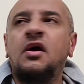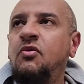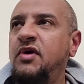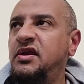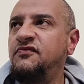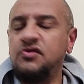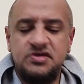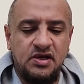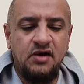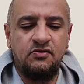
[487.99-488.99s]
waiting for the
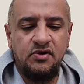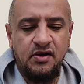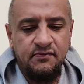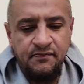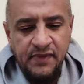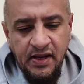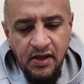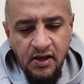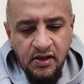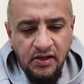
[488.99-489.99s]
salah will come.
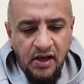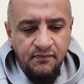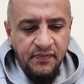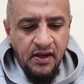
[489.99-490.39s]
Now,